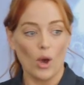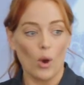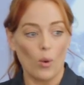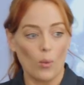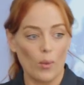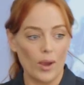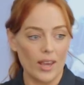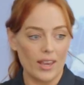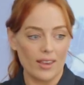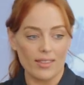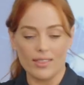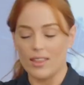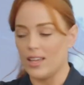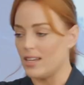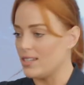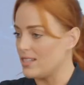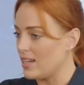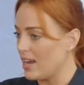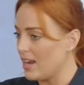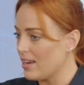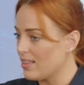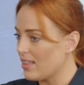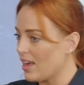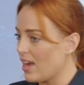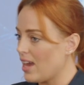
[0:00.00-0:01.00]
we can then
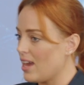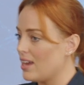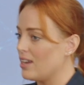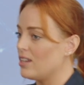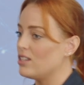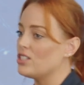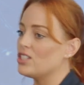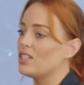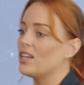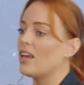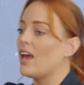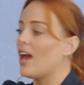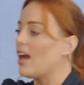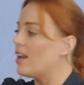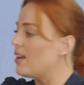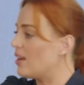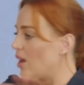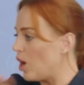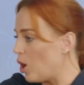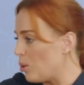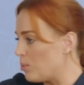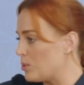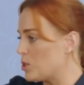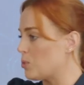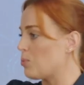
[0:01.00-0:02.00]
take that energy and
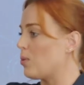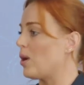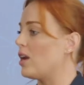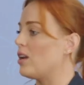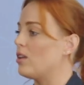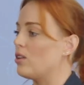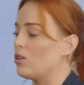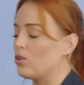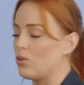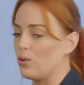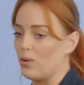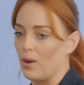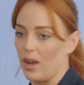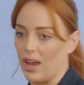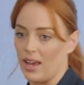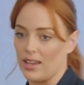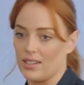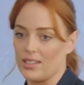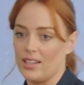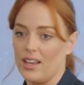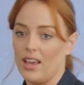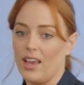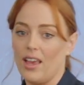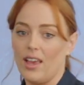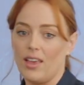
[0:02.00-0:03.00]
help spread it
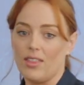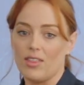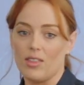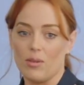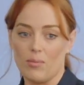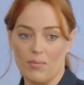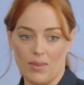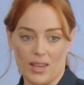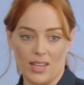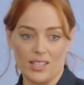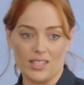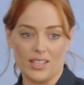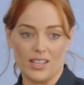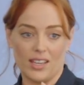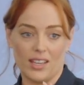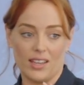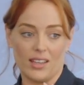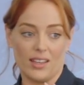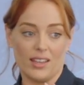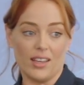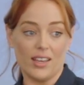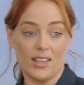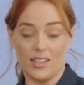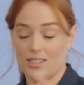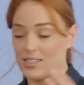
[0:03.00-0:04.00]
throughout the
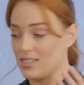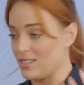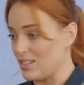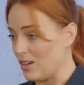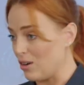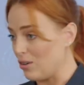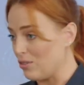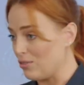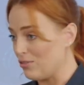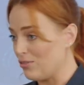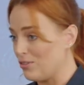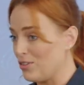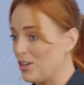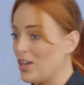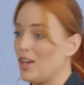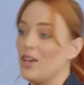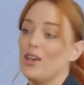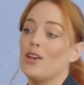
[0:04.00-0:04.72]
meeting itself.